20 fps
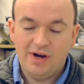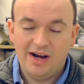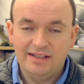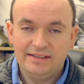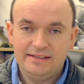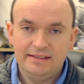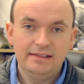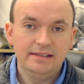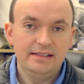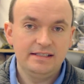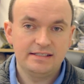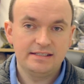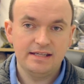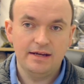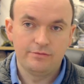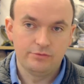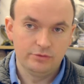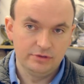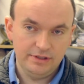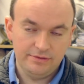ideally
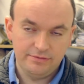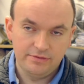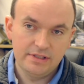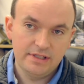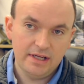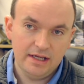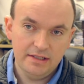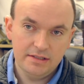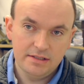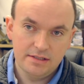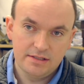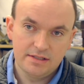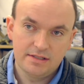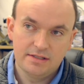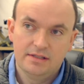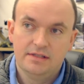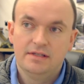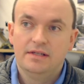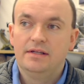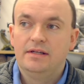several different dates
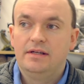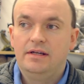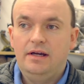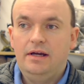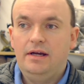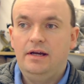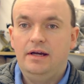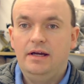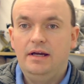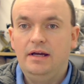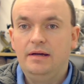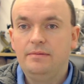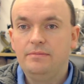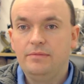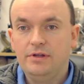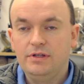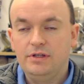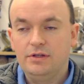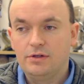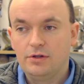
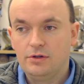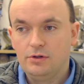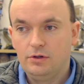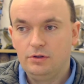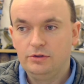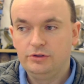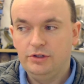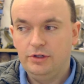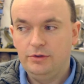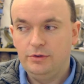that you can all do.